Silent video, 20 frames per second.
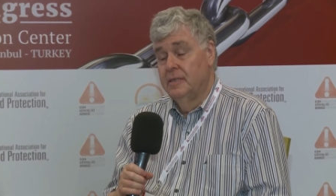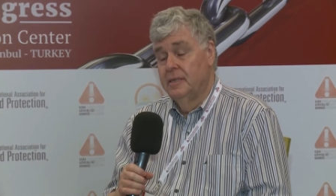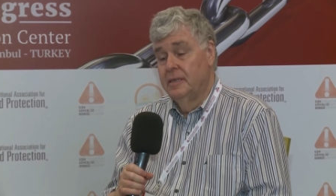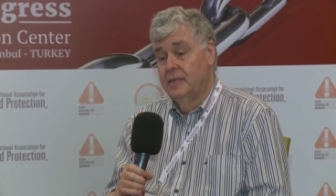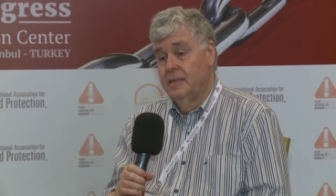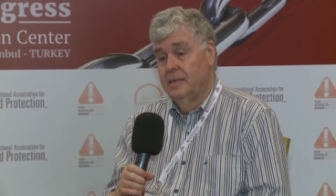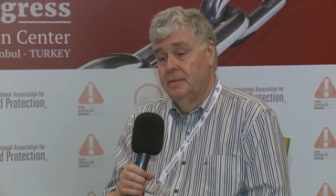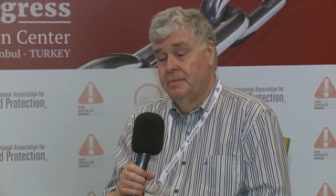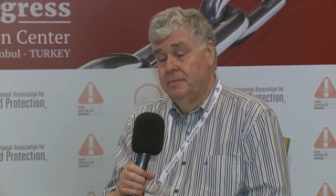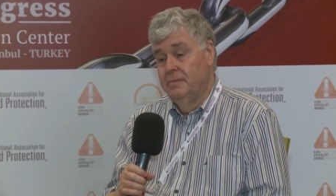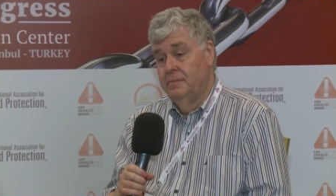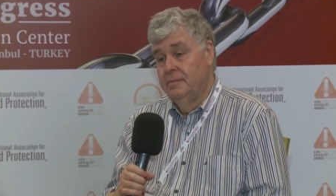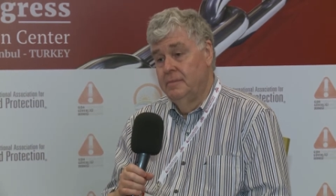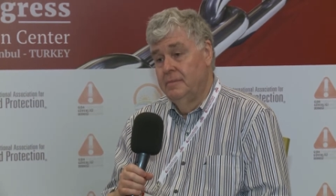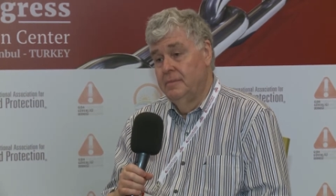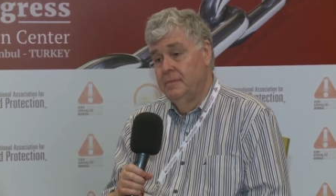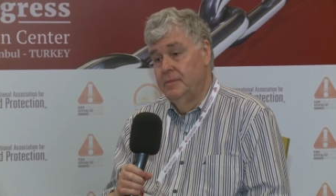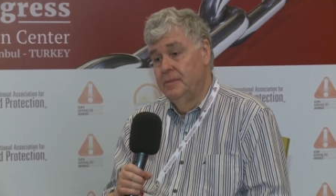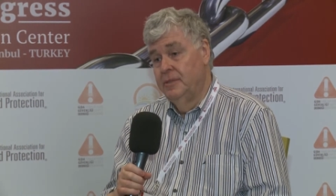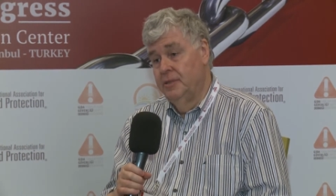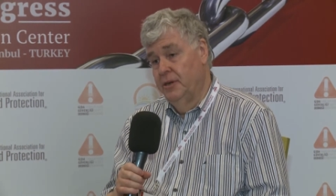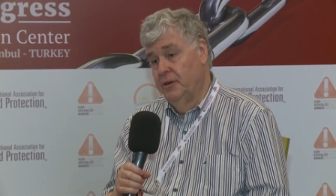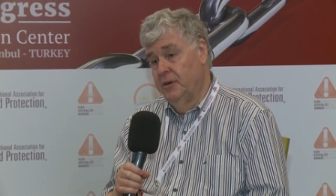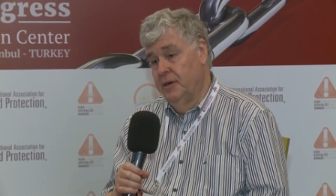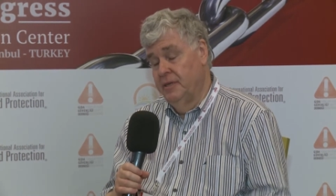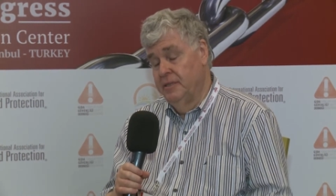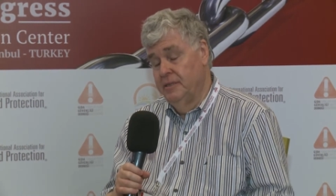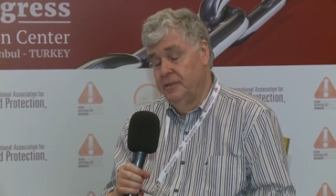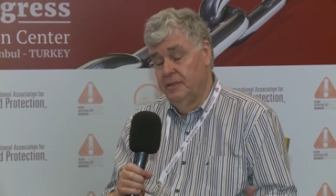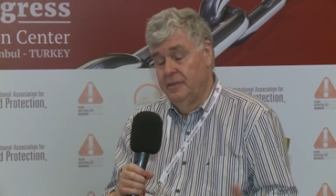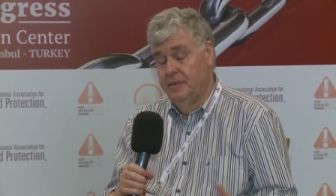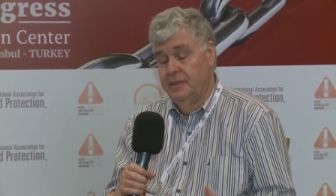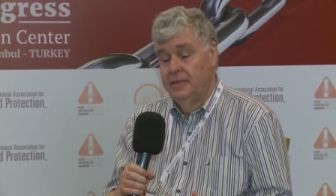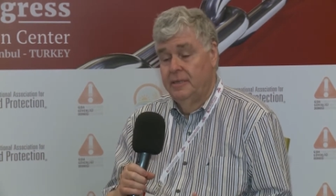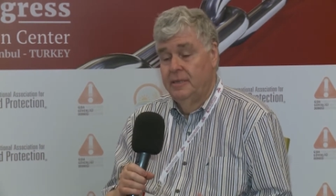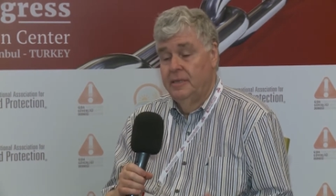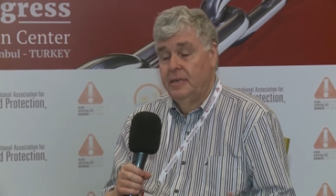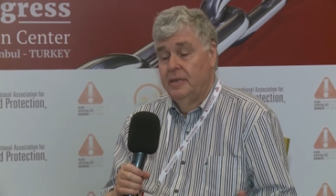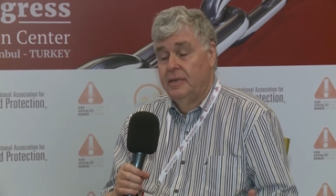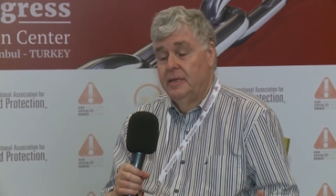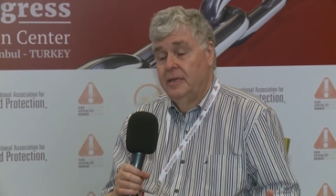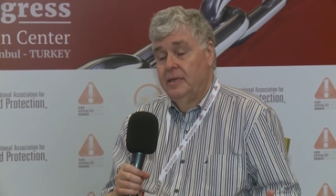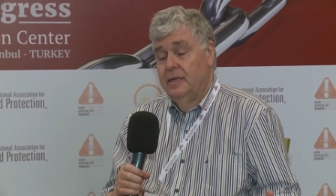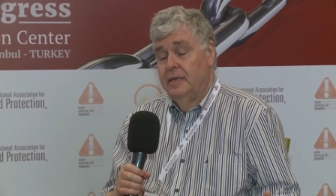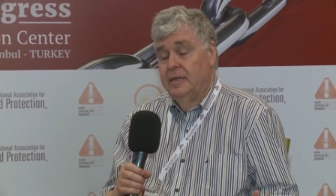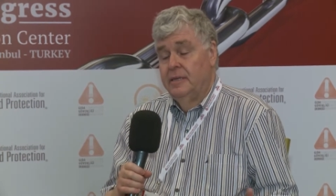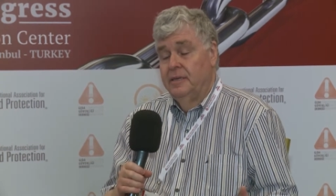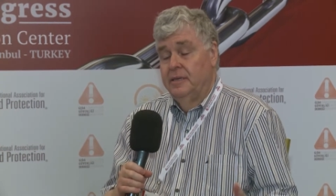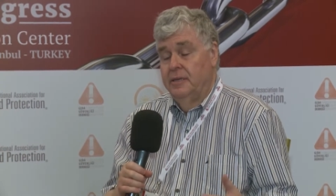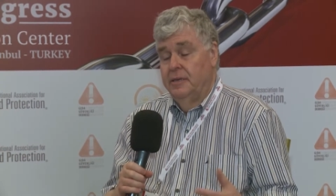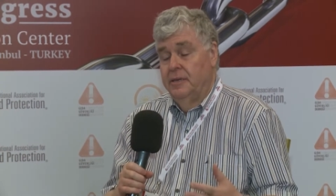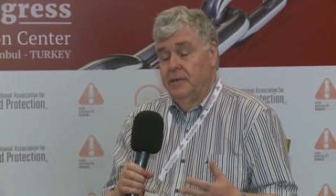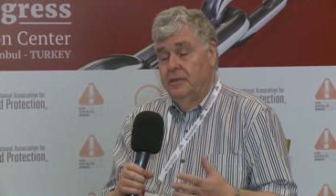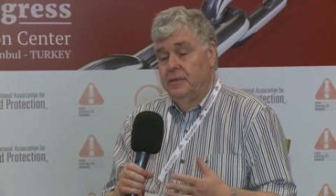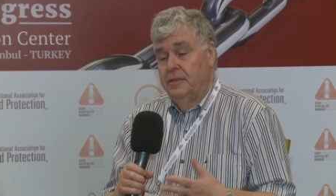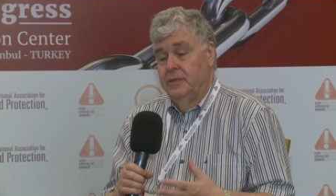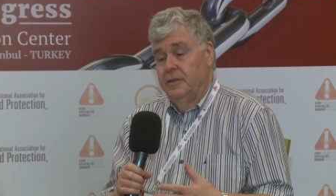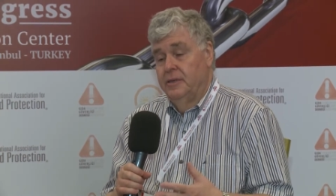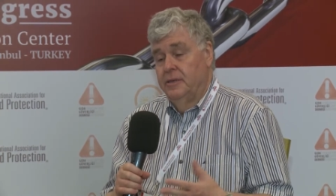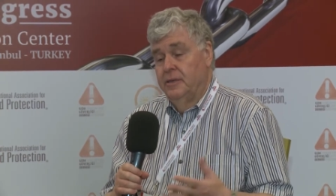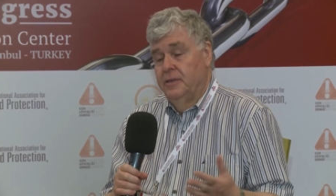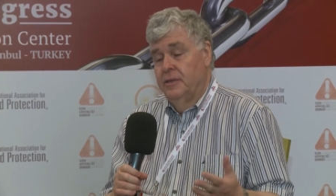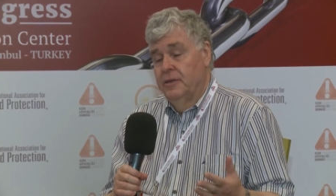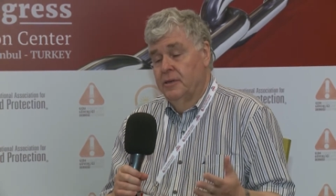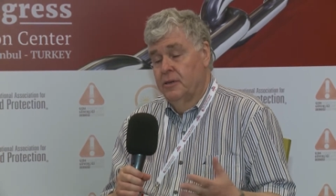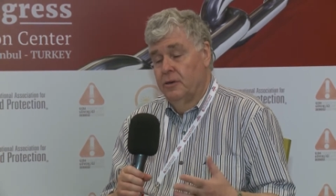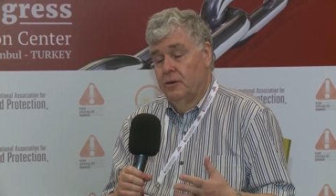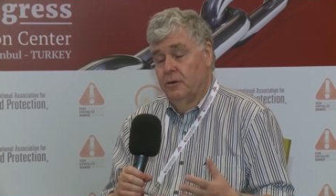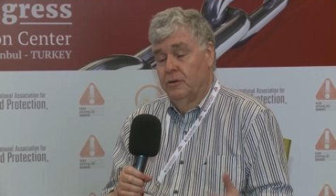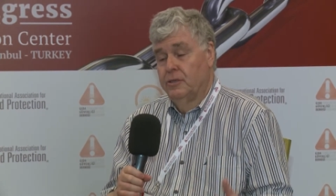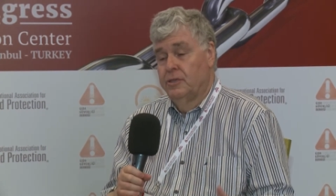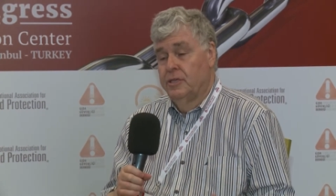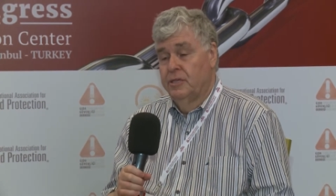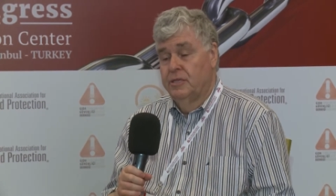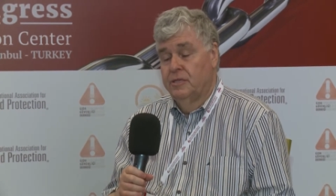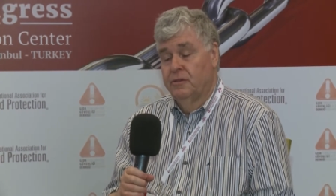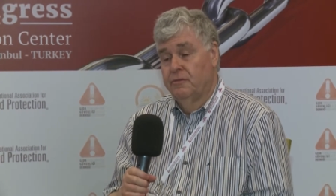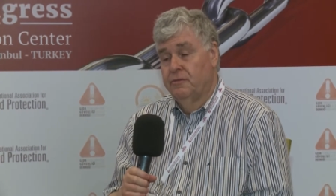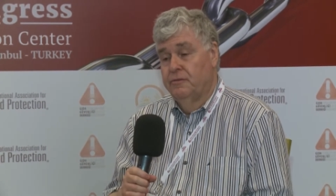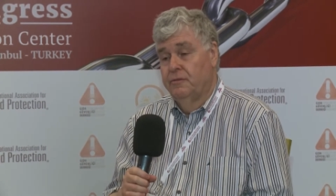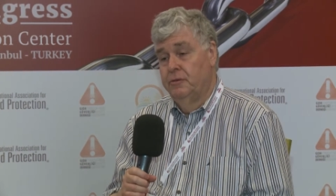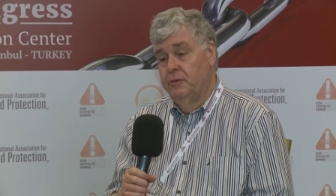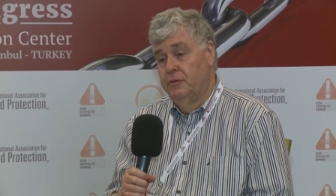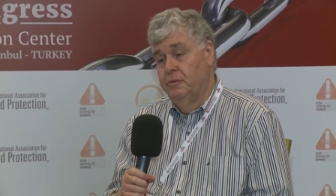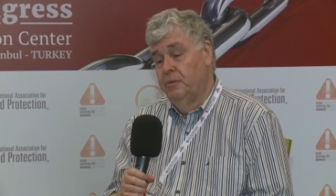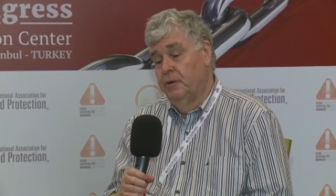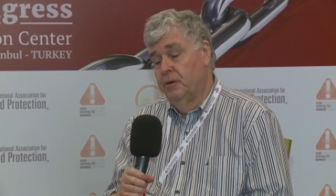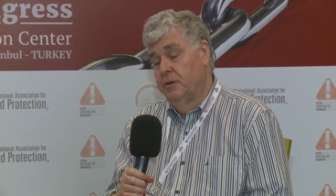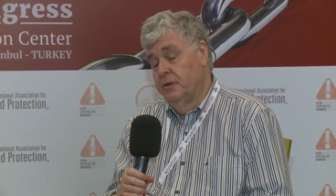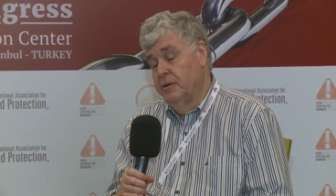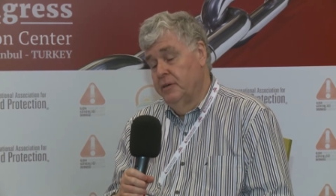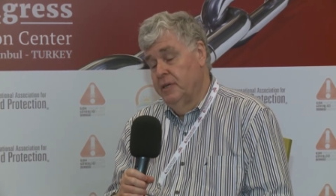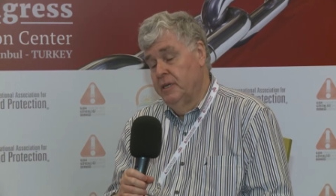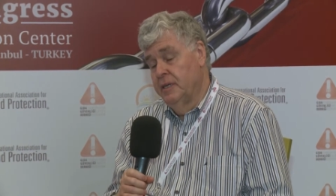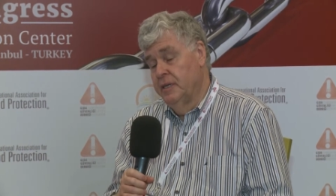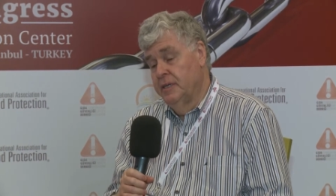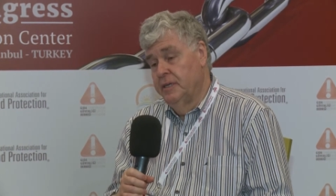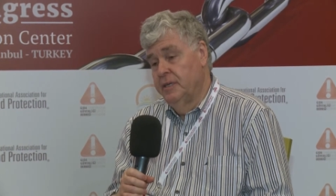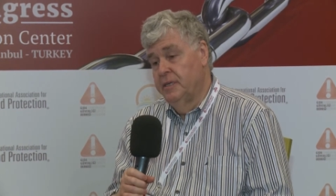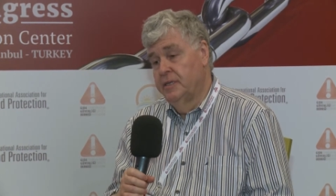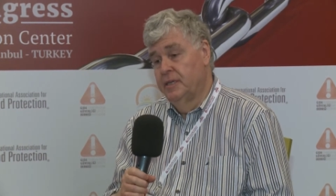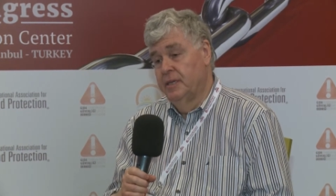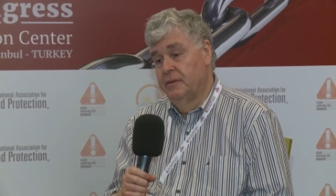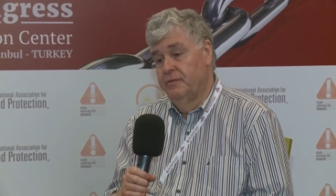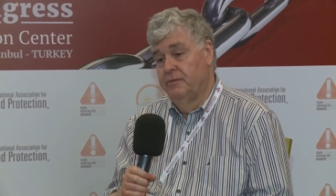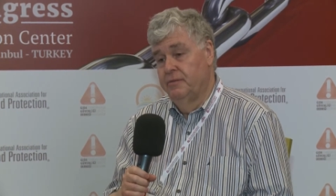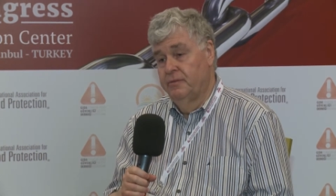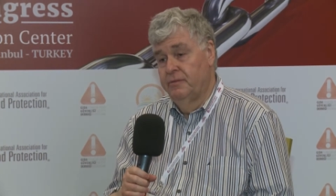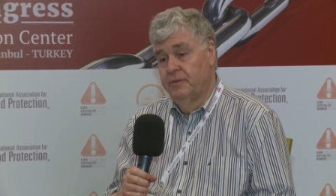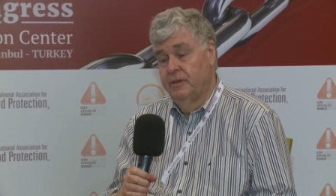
um, you know, and the, the, the, causes of foodborne illness have,